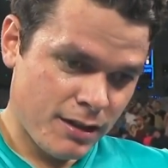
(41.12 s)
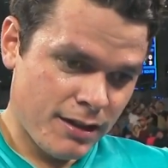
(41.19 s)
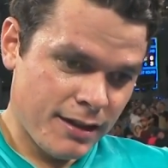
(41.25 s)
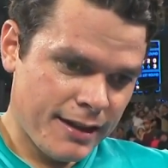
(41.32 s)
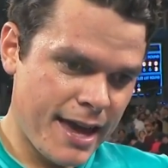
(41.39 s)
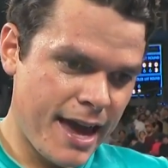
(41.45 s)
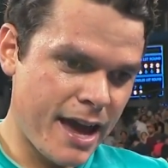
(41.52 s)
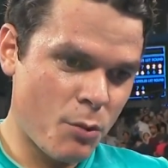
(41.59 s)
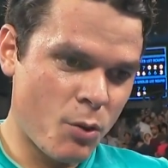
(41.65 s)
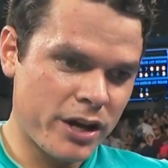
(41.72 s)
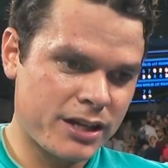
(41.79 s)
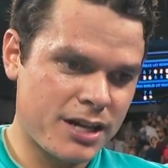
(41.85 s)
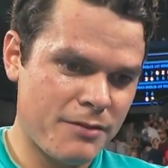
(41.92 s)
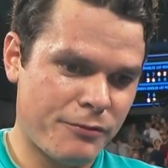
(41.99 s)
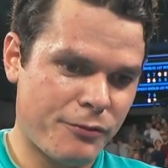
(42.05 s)
Yeah, I want
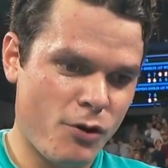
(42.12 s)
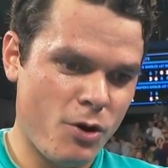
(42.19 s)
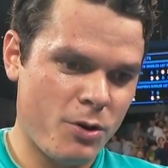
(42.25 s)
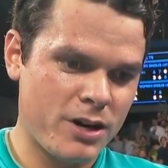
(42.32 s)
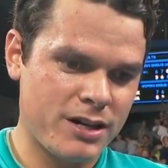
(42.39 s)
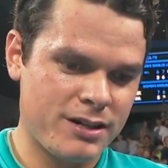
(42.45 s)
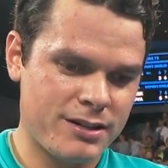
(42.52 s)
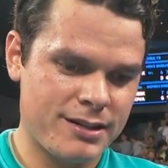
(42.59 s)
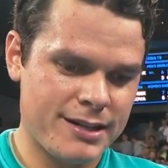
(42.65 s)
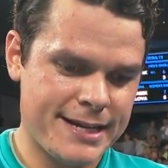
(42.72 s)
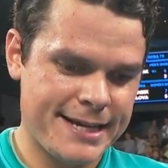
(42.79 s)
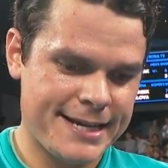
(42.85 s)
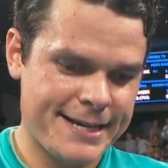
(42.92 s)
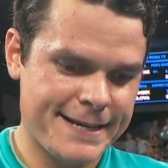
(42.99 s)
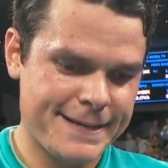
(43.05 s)
to come forward.
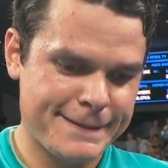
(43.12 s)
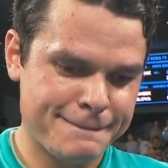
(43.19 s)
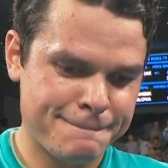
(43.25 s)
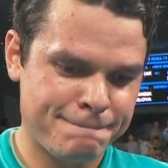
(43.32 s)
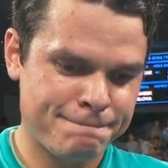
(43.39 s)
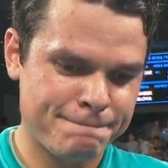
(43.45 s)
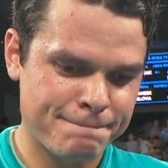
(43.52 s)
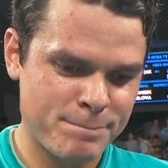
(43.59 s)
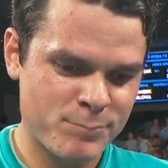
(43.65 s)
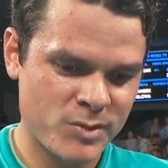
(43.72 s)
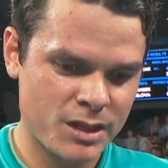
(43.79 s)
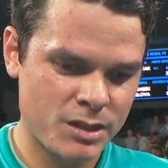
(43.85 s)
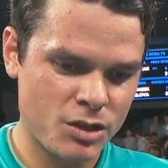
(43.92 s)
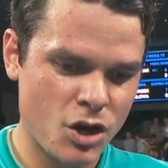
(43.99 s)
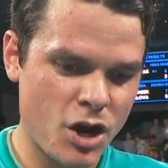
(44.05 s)

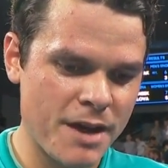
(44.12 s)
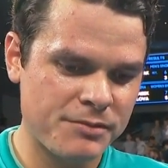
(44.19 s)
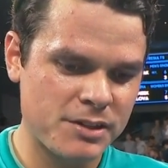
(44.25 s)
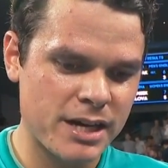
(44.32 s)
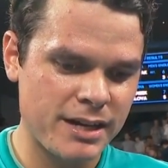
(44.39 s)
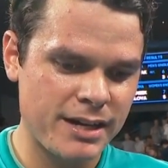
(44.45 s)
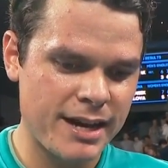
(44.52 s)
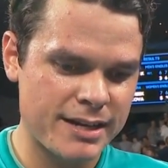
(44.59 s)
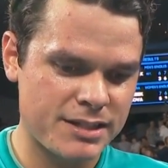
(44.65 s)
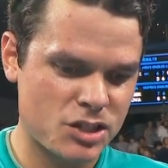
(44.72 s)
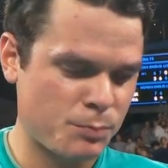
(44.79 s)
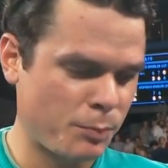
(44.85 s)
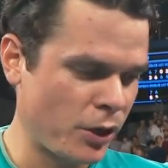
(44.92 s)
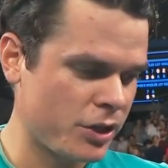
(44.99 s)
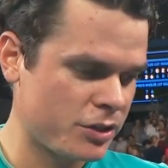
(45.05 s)
You know, I've done it at
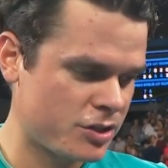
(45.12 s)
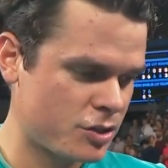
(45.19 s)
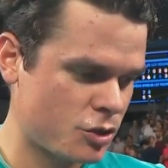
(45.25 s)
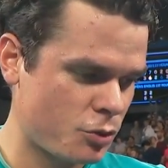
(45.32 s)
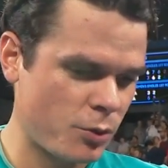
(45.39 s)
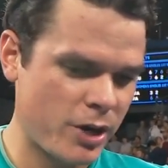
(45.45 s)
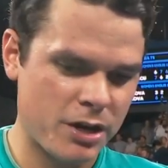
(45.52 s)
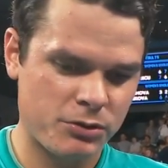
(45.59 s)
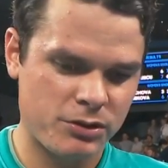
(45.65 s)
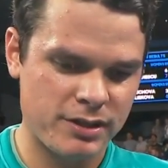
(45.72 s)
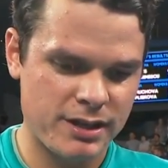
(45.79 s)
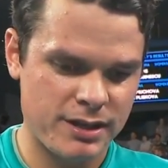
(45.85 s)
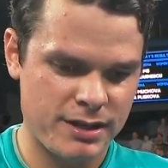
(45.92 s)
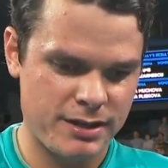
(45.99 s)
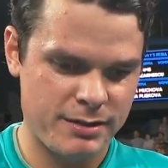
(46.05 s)
spurts throughout
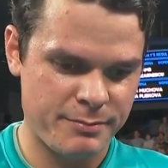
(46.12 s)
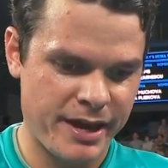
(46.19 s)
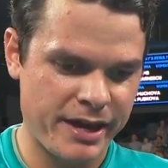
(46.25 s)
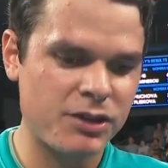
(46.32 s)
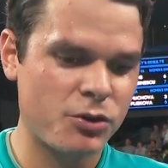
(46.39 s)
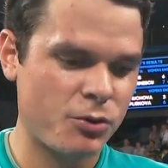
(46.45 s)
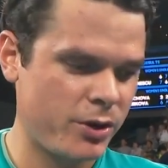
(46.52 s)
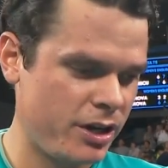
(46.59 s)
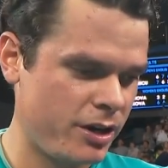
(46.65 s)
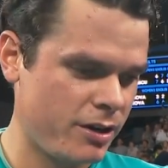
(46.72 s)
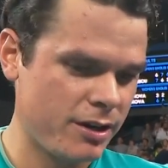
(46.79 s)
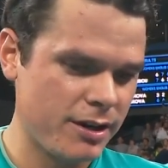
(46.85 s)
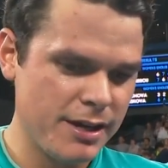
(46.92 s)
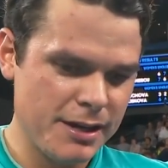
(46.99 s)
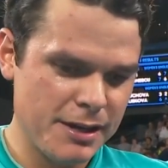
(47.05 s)
my
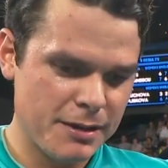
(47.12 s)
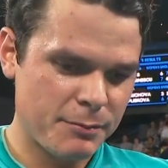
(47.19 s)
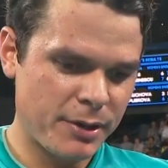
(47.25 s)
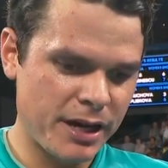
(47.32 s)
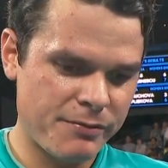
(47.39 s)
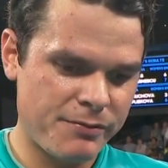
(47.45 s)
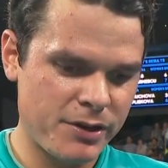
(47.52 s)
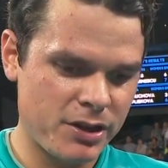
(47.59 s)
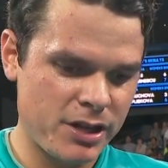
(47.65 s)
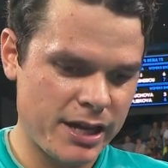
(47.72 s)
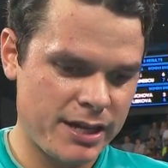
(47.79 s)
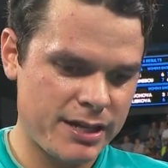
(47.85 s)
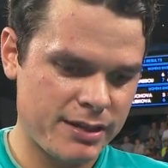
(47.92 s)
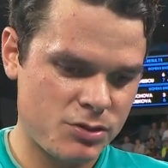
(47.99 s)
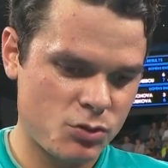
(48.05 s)
career, but I feel
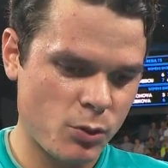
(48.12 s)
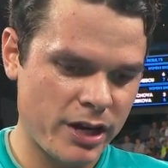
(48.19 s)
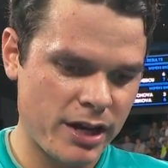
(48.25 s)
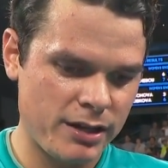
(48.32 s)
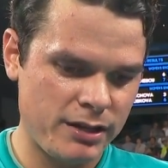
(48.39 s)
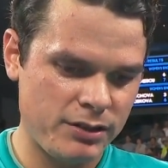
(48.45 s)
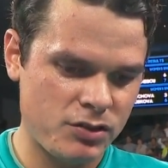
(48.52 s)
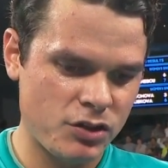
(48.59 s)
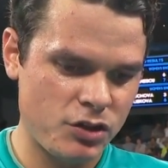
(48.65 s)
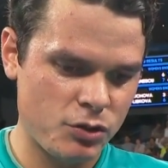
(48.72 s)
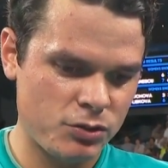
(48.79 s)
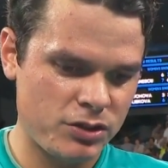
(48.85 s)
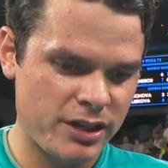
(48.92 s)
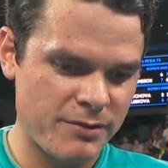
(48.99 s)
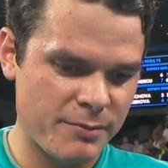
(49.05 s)
like it's what I need to
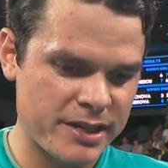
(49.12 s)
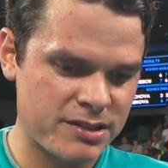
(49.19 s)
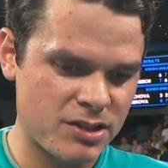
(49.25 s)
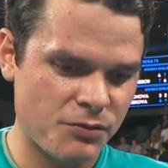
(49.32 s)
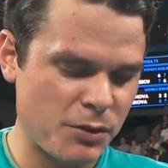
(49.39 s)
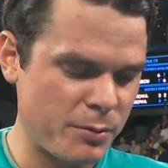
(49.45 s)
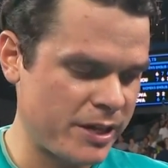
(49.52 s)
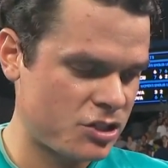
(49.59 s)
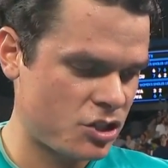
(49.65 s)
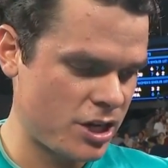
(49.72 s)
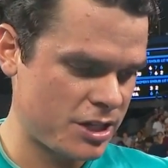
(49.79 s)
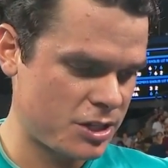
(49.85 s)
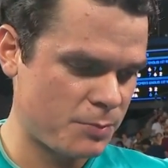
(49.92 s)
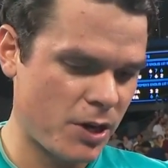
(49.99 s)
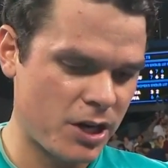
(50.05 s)
do to give myself the best
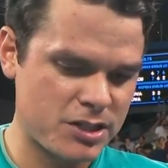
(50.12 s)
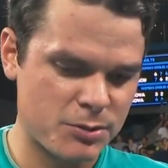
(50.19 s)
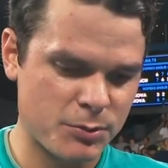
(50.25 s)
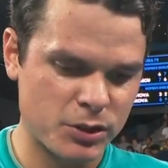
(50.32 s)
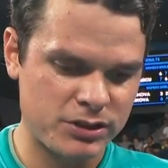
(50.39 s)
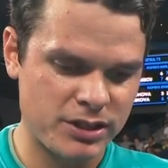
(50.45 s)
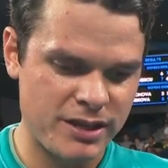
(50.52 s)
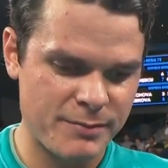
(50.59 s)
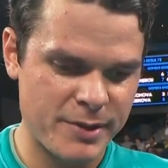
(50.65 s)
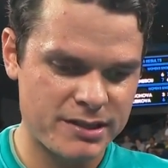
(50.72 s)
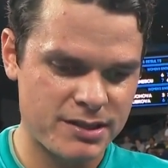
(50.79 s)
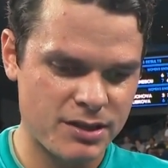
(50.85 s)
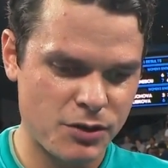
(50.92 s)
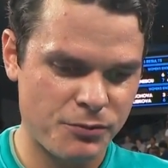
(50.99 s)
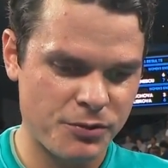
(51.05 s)
chance possible, to give
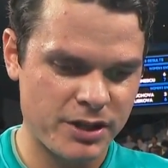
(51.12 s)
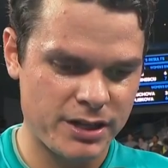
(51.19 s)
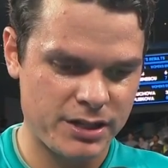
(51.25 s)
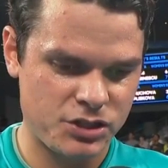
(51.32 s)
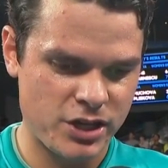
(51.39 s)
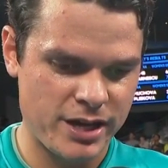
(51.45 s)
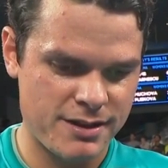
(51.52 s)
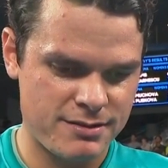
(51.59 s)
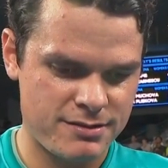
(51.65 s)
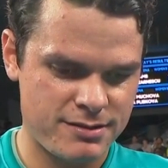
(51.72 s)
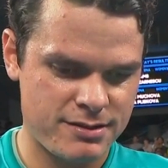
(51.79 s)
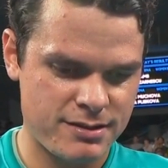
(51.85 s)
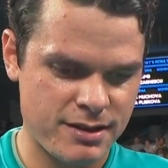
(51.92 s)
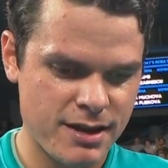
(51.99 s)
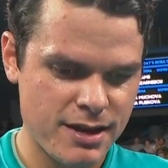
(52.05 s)
myself a
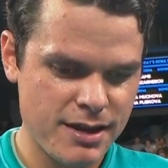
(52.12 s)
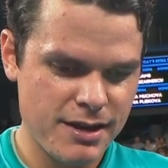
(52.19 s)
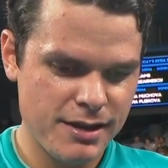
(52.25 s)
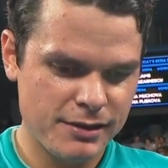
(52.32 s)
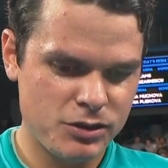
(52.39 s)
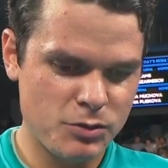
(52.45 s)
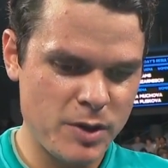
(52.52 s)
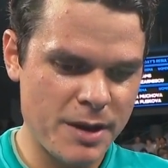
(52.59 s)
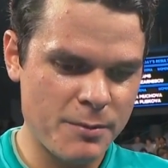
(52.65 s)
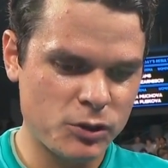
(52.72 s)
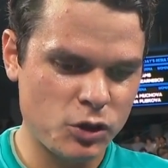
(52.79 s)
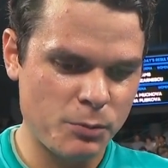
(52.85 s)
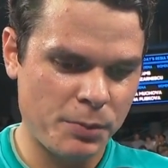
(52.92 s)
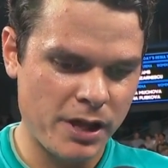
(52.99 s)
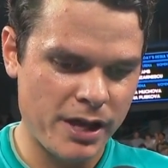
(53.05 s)
chance to be able
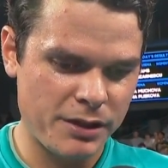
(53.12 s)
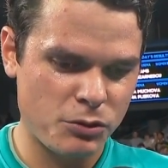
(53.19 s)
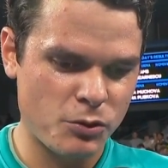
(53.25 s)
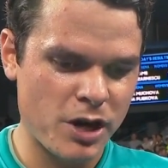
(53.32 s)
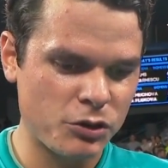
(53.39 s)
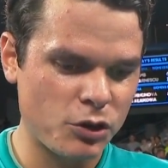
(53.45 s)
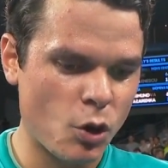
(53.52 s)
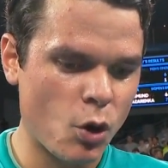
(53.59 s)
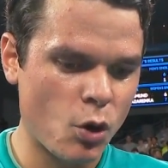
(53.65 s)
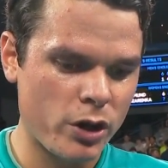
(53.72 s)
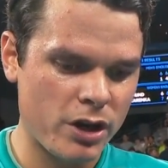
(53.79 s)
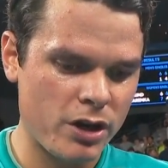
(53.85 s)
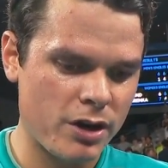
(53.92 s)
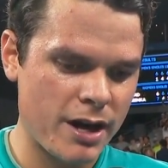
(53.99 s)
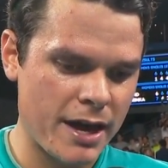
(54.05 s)
to play throughout the whole
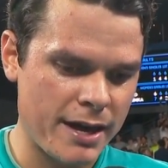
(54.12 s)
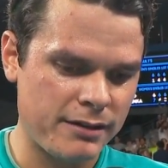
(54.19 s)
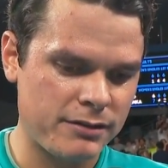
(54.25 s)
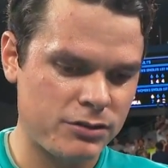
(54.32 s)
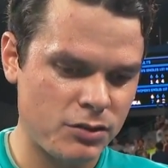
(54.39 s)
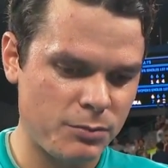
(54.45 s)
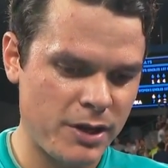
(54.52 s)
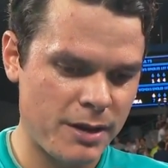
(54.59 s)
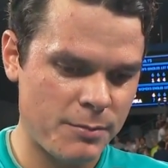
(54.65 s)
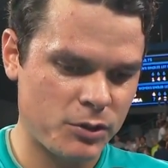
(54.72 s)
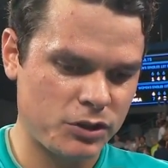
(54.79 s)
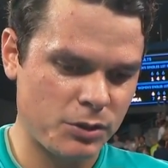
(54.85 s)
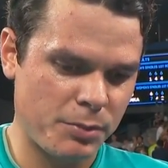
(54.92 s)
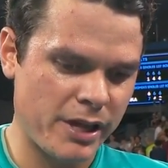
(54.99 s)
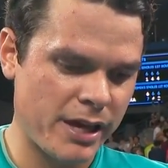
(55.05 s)
year and to be able
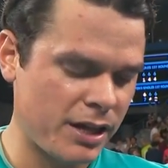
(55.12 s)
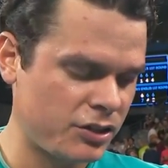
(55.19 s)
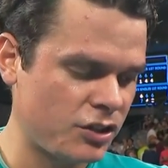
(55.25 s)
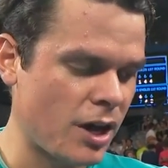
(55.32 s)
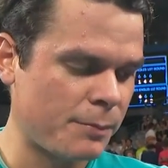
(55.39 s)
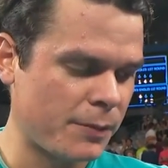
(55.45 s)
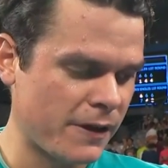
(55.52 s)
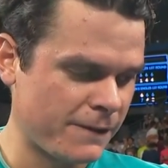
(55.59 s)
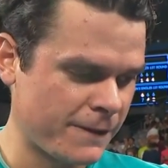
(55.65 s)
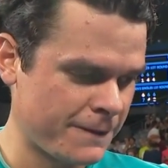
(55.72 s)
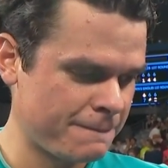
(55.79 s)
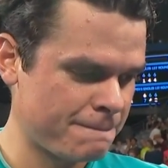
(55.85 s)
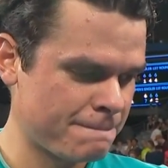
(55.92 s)
to play at a top level.